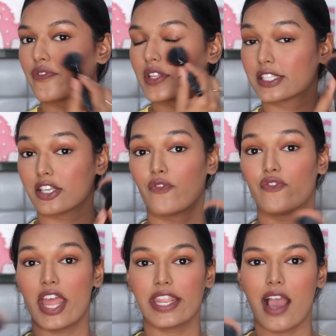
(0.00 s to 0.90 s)
If it's a
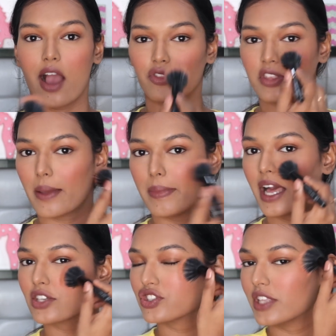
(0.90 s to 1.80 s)
very out there
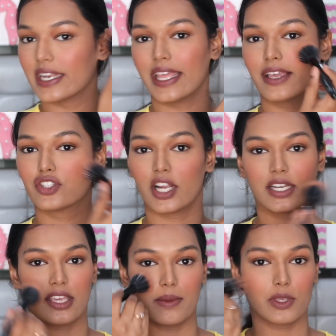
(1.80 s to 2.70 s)
blush, then ek
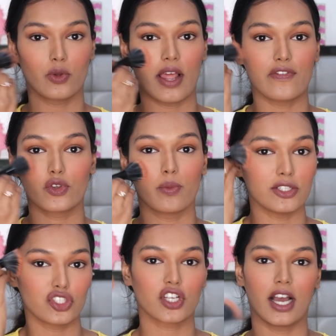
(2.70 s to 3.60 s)
jhatke mein you'll have too
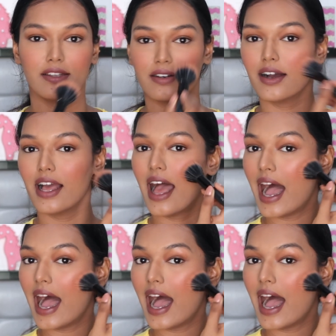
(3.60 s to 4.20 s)
much color.